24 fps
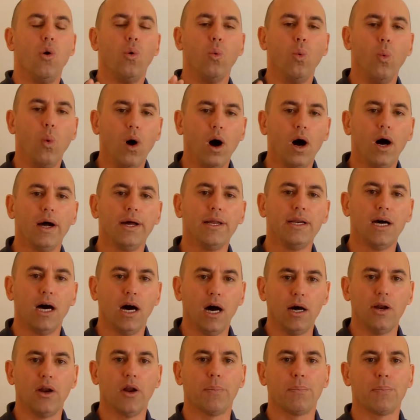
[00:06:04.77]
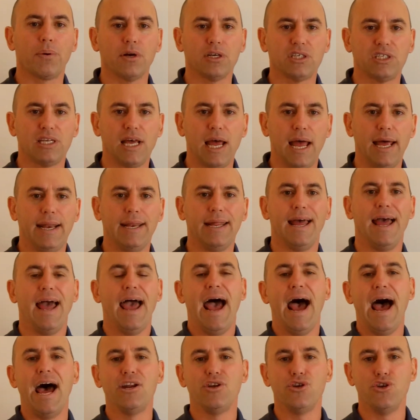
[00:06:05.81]
100%
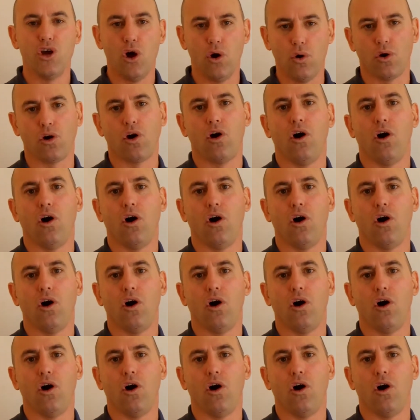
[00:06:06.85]
at no